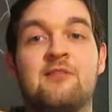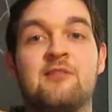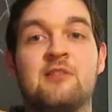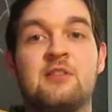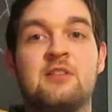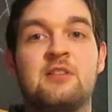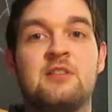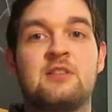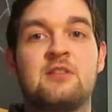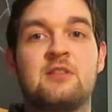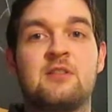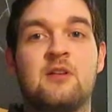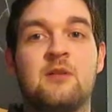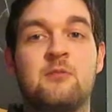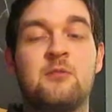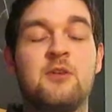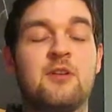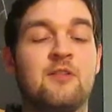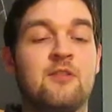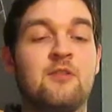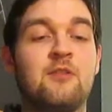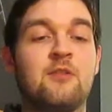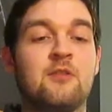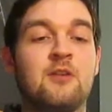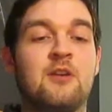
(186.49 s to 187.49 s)
Because I would have
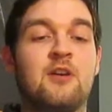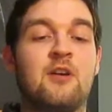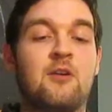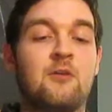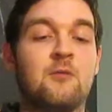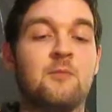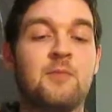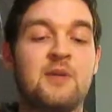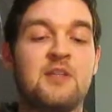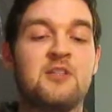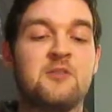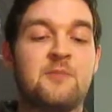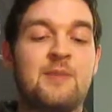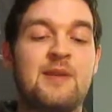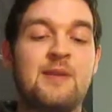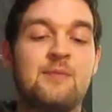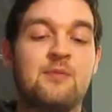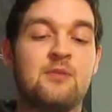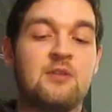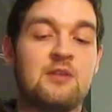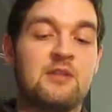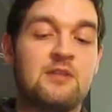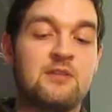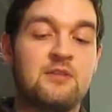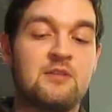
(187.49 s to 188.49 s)
thought a whole bunch of
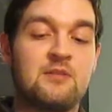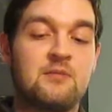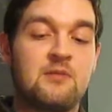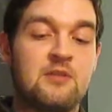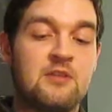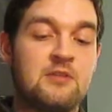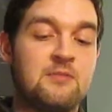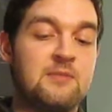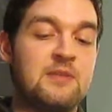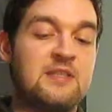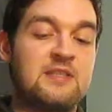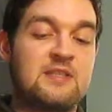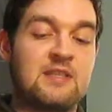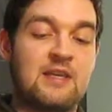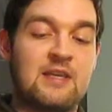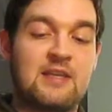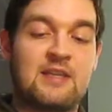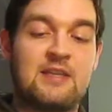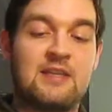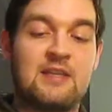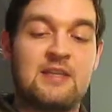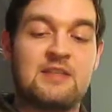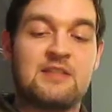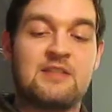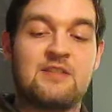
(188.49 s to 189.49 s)
people had missed that
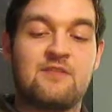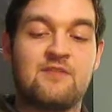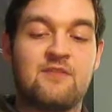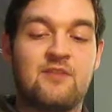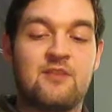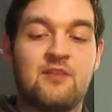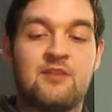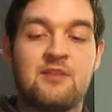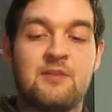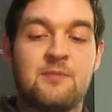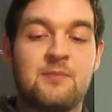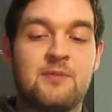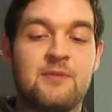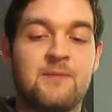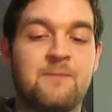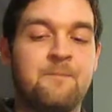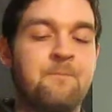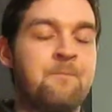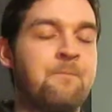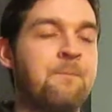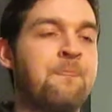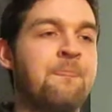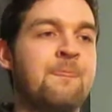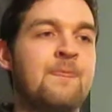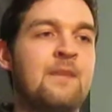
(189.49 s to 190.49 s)
connecting flight, but
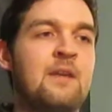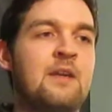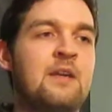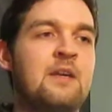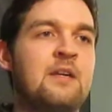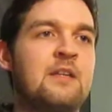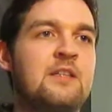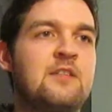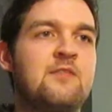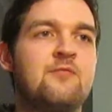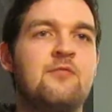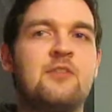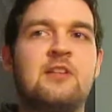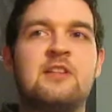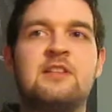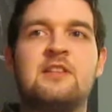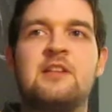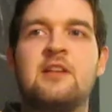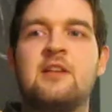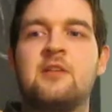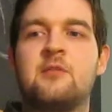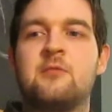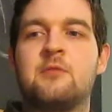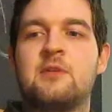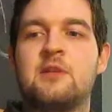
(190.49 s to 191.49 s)
didn't really see
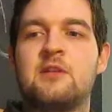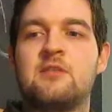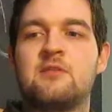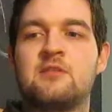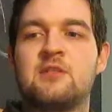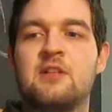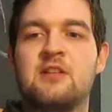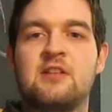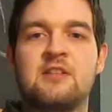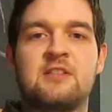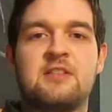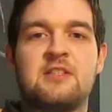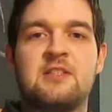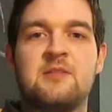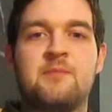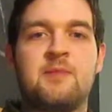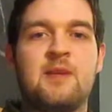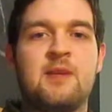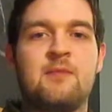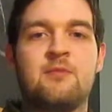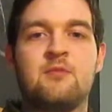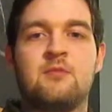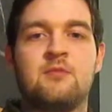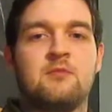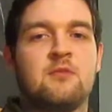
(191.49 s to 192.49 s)
anyone else. I asked these
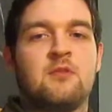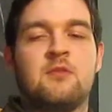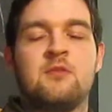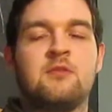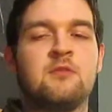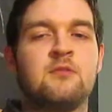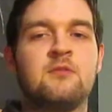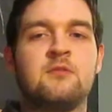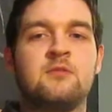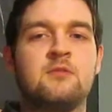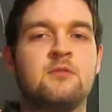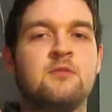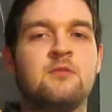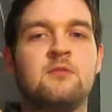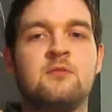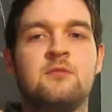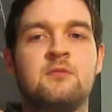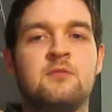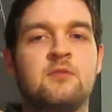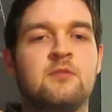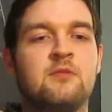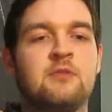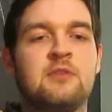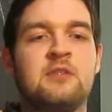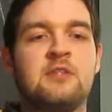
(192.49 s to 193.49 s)
people,
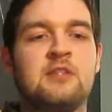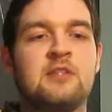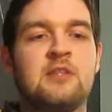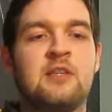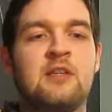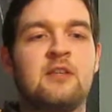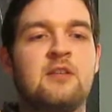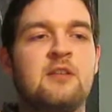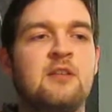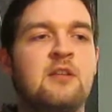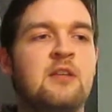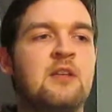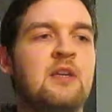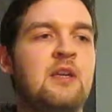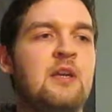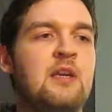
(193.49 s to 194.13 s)
no understand you.